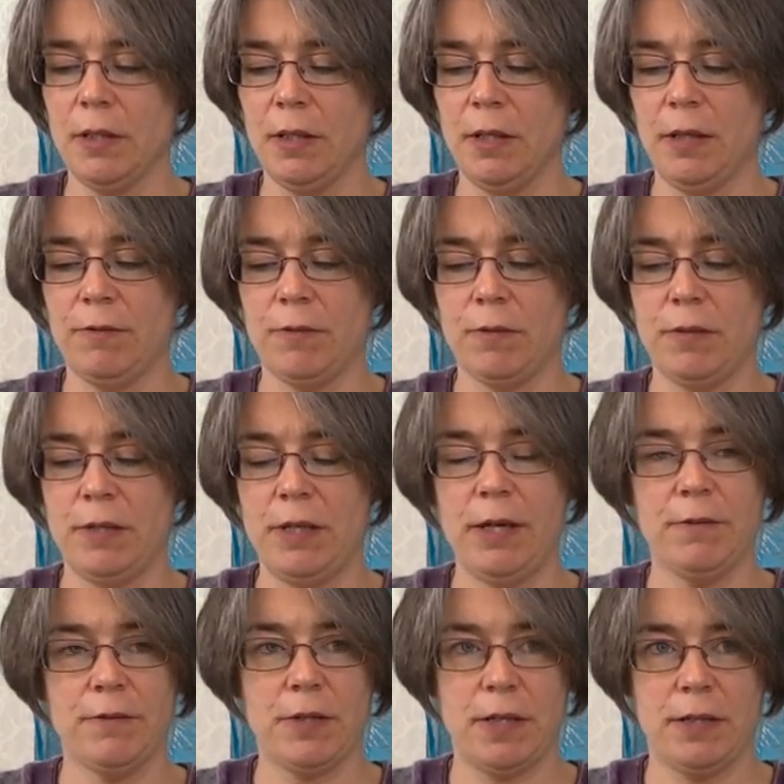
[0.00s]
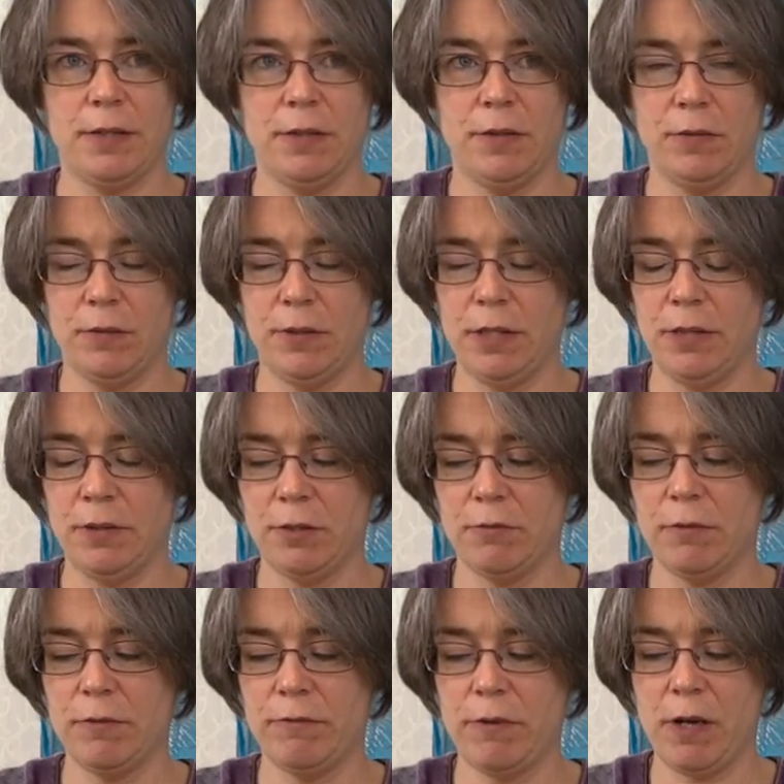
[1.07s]
If you're left-handed, you'll need to
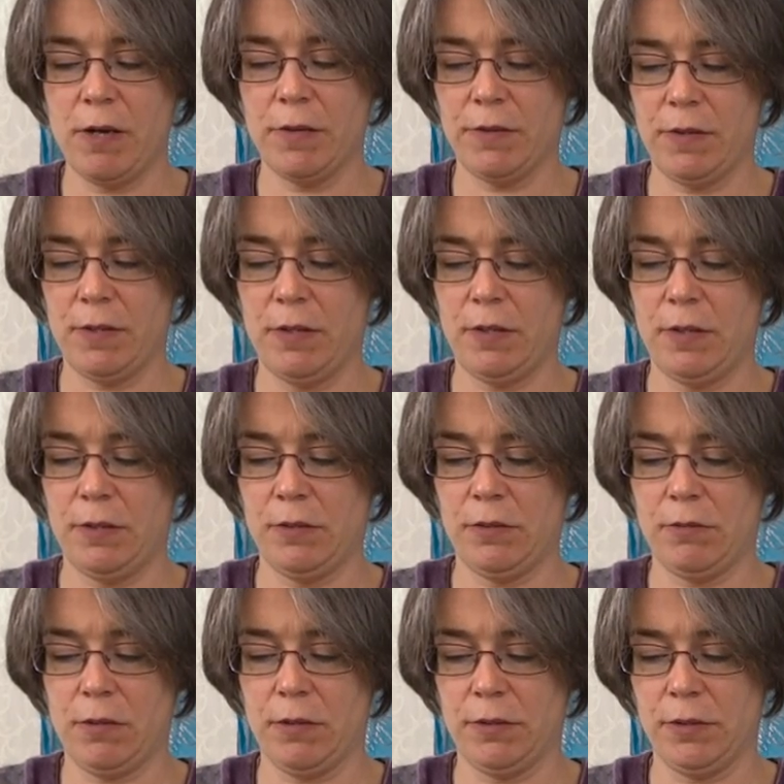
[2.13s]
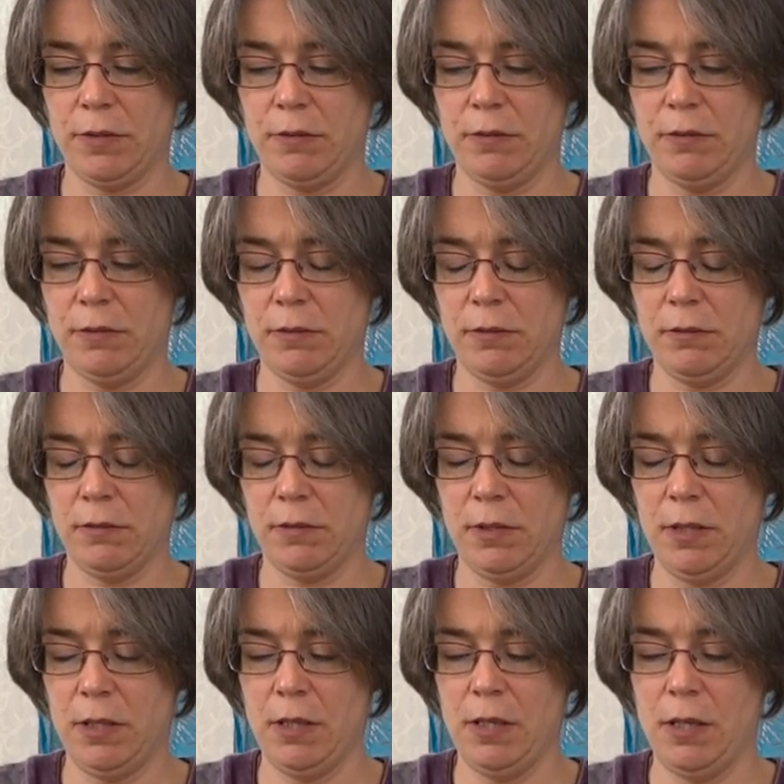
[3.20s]
reverse these instructions.
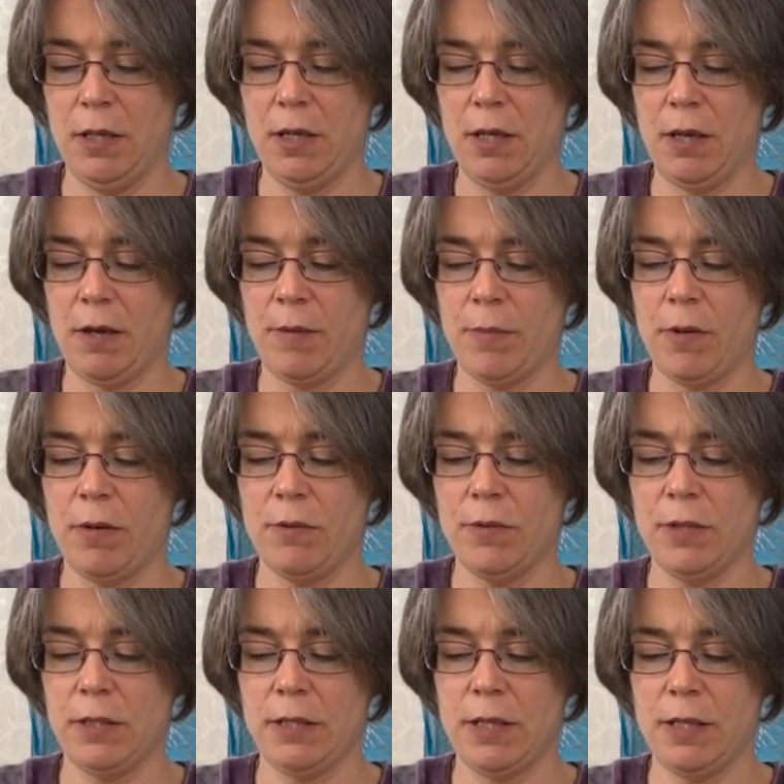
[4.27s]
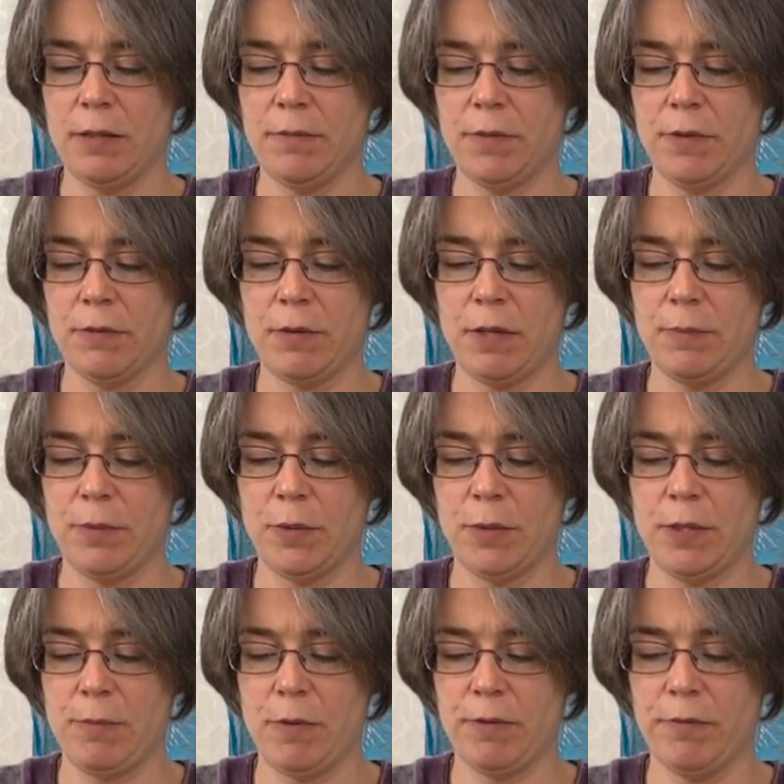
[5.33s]
I'm holding the end of the thread
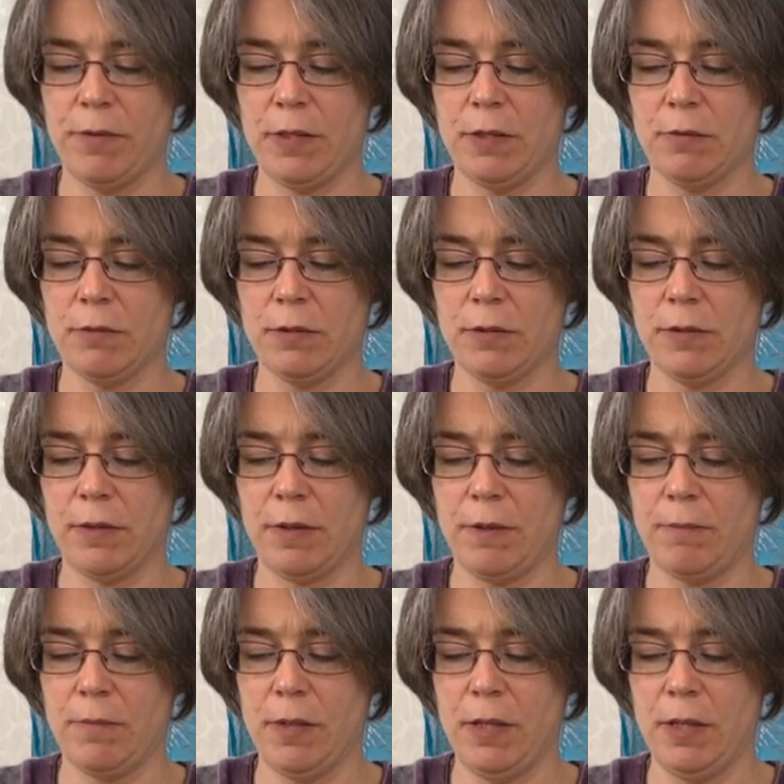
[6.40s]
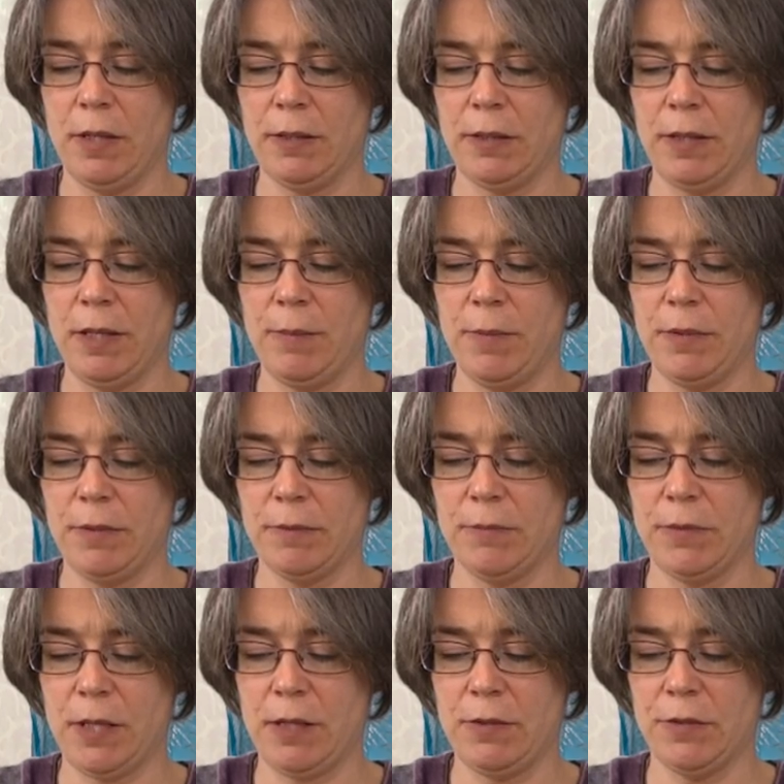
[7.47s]
between my finger and thumb and keeping some
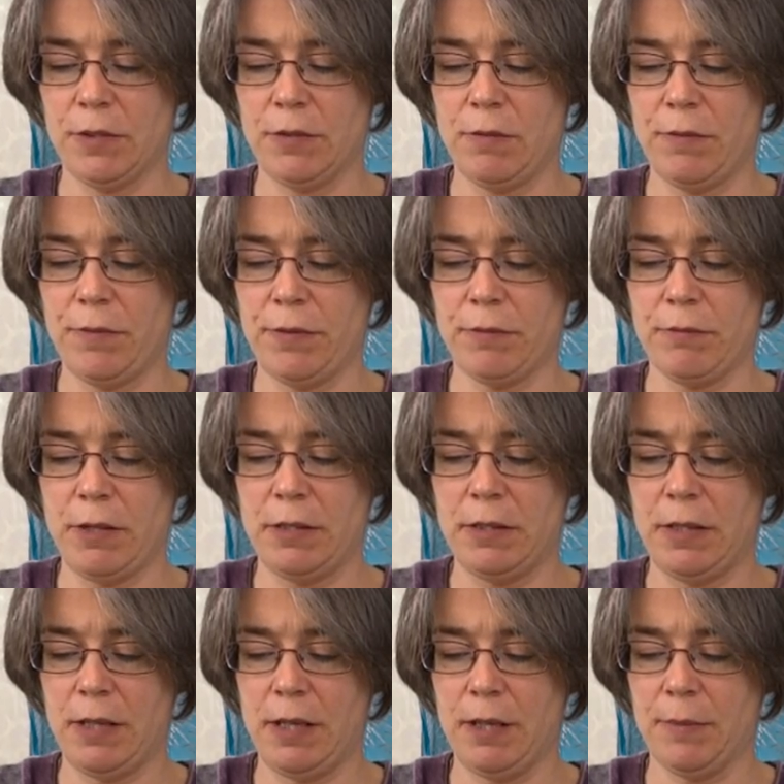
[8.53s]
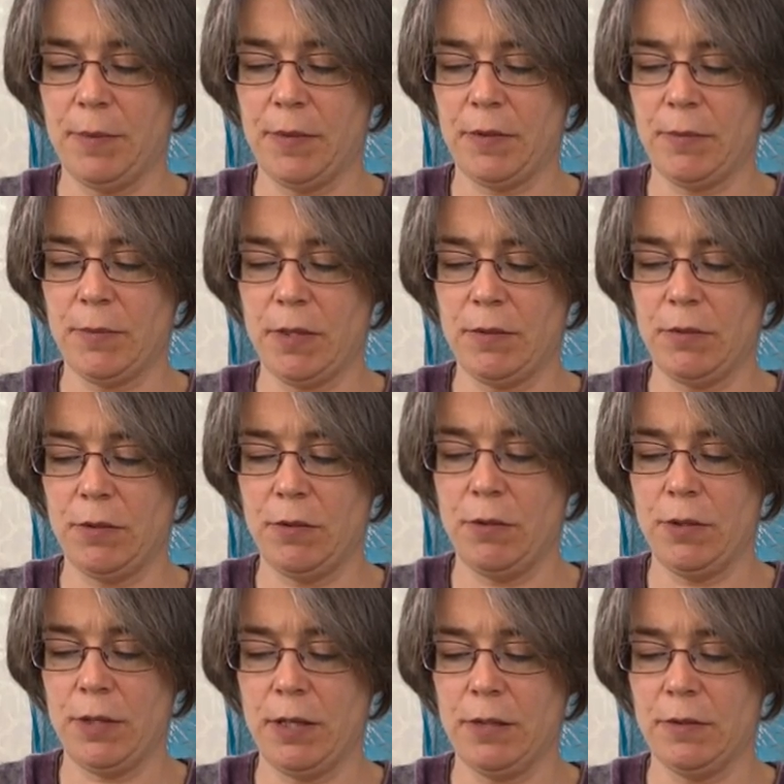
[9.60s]
tension on the thread there because I'm going to
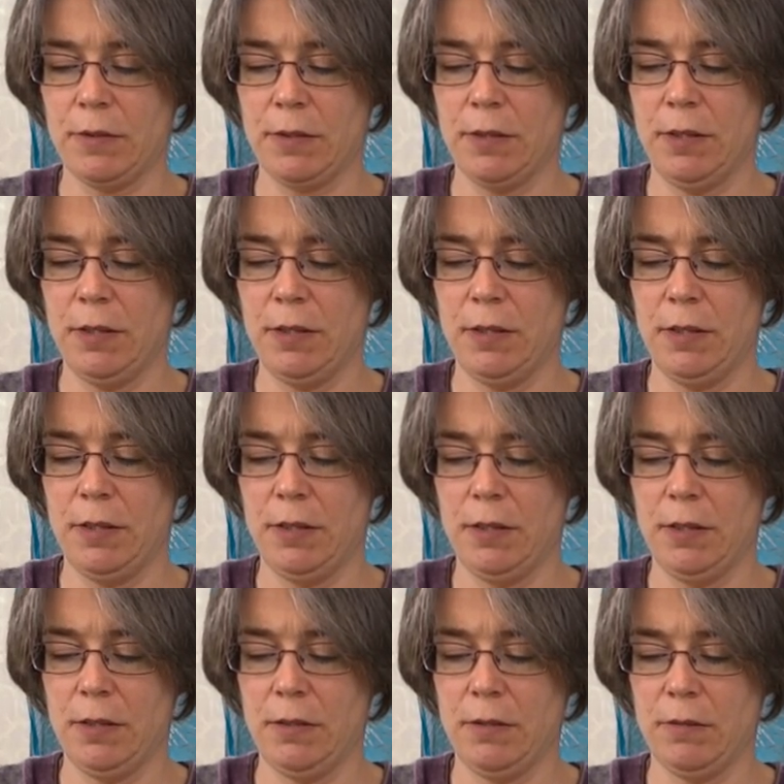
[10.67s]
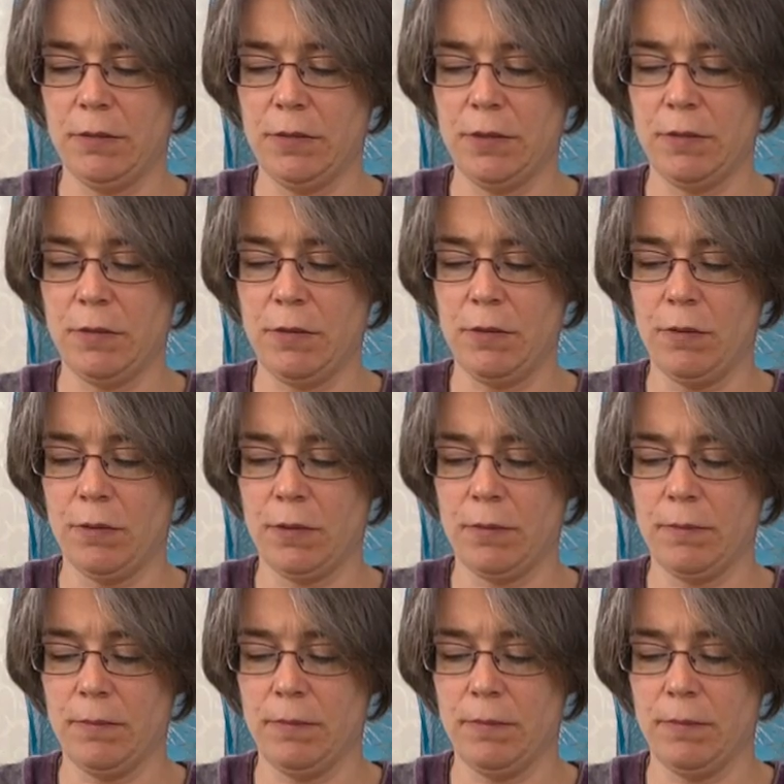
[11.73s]
hook it onto the hook.